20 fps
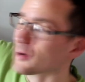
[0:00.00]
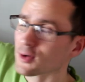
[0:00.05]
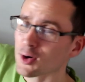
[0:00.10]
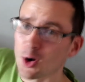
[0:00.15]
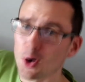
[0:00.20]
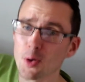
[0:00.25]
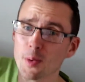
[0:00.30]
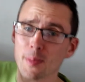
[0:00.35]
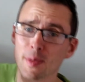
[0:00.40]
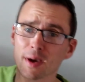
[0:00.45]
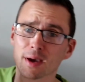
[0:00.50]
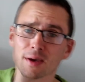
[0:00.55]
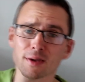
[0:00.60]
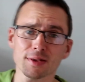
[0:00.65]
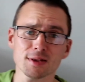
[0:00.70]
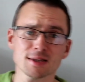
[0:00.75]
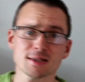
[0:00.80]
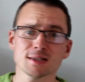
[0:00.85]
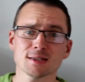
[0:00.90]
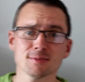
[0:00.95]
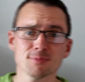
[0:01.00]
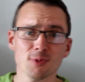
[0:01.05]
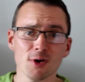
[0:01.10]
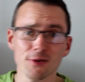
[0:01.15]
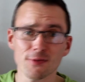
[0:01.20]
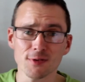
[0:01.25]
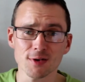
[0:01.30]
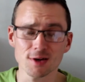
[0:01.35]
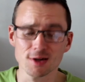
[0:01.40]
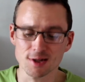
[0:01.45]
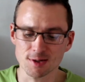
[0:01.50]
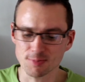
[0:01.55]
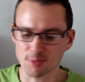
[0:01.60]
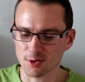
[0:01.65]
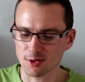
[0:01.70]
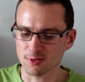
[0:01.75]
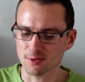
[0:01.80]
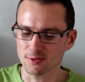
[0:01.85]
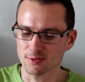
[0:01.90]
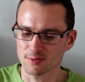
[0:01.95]
I've got to admit, this isn't my first
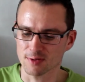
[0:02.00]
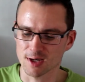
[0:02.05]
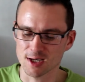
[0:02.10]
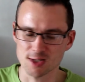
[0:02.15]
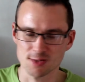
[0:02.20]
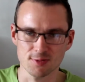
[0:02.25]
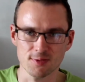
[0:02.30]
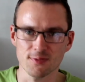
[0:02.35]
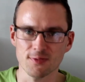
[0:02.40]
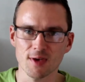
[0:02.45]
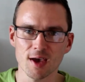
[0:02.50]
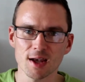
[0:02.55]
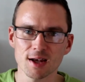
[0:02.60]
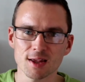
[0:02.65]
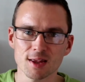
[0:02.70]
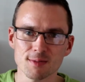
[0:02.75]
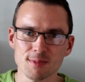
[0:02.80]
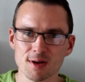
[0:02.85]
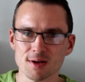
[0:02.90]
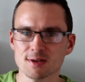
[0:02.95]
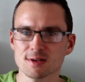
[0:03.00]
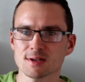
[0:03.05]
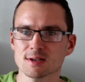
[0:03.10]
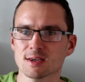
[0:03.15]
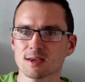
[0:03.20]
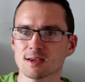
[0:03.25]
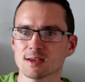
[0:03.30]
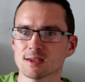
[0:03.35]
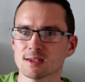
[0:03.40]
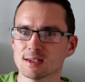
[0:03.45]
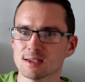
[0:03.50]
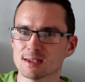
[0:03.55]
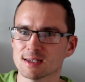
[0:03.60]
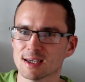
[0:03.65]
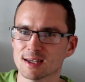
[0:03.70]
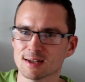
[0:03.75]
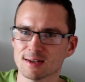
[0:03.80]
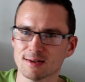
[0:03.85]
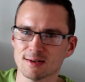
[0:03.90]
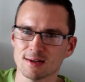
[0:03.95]
bottle, as with any of the Muntons kits. It's
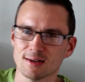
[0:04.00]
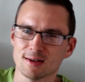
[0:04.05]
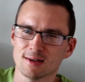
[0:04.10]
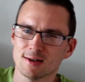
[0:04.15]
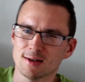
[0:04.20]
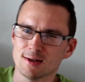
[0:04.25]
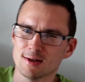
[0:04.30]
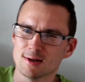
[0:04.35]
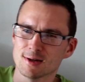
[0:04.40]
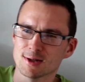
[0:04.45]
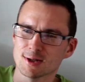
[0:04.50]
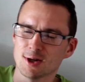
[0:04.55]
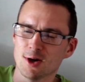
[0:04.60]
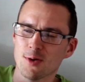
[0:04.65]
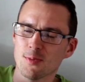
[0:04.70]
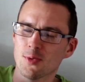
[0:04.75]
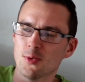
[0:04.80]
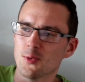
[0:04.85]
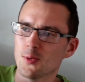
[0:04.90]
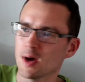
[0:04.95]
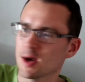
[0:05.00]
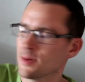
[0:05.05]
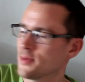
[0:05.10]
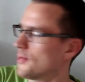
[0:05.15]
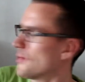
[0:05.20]
had a sample way